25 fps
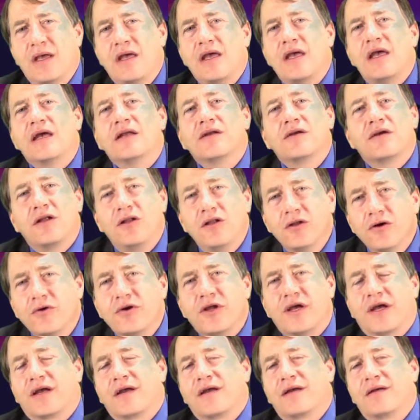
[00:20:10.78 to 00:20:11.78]

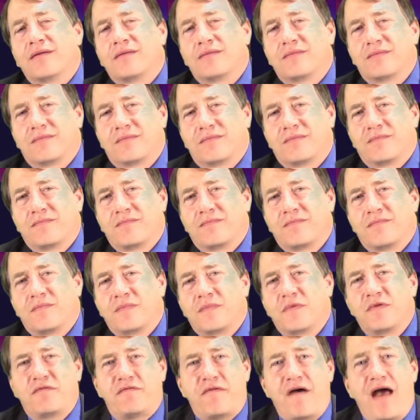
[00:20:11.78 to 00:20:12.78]
including
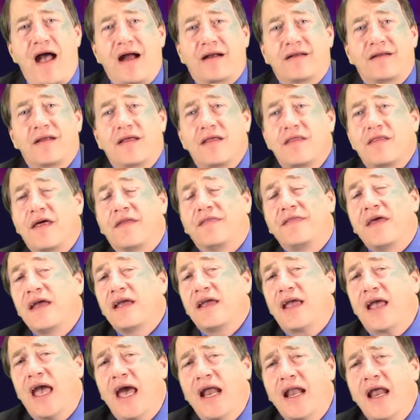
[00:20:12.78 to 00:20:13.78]
the fact that they
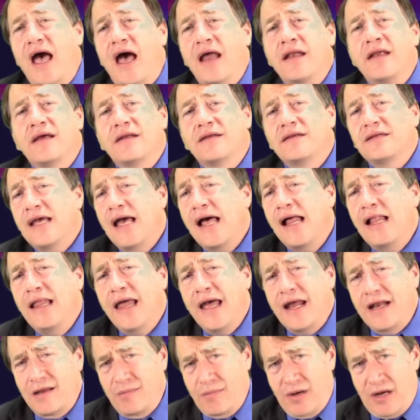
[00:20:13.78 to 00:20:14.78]
cannot tell
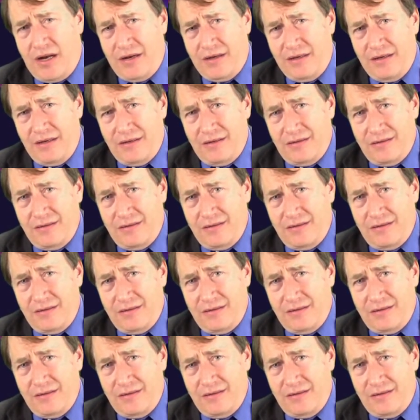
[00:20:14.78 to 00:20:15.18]
anybody